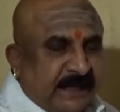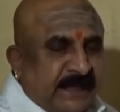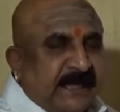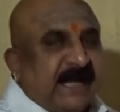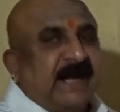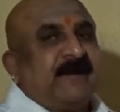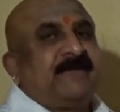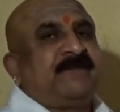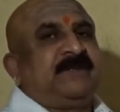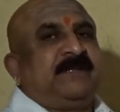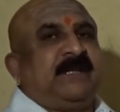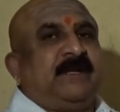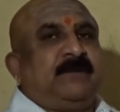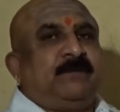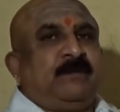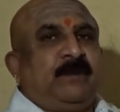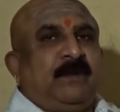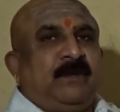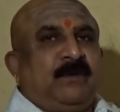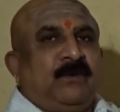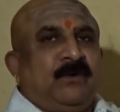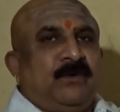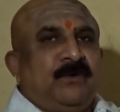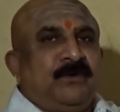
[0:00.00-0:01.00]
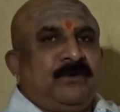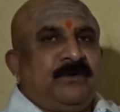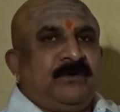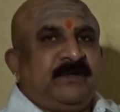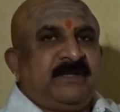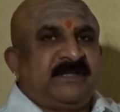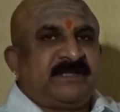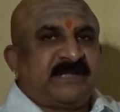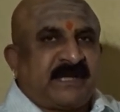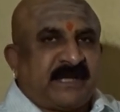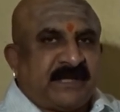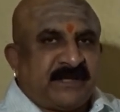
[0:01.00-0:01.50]
and after that we'll go
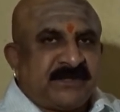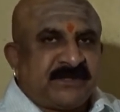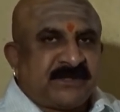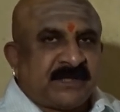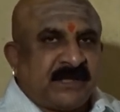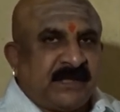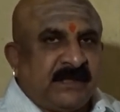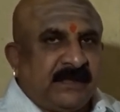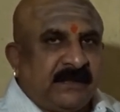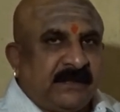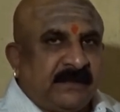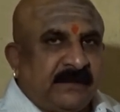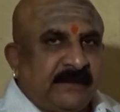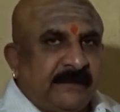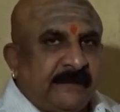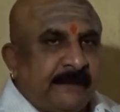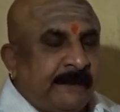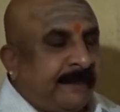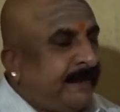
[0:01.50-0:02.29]
into the second child.